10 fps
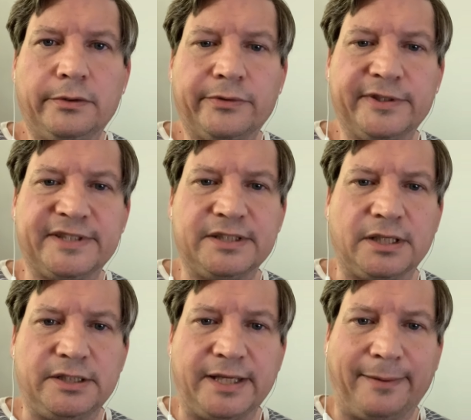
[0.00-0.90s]
This is
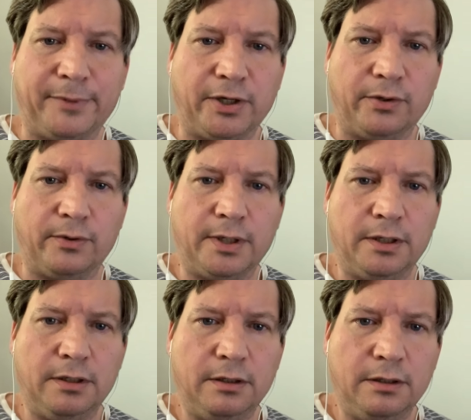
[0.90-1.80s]
a demo
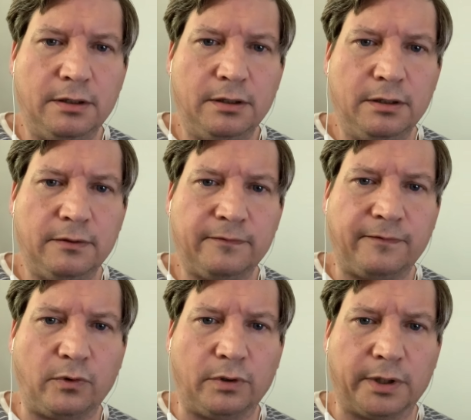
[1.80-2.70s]

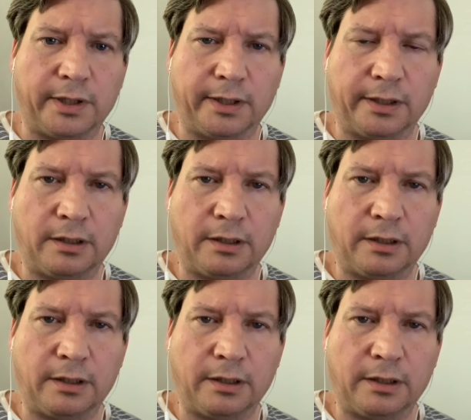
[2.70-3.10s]
for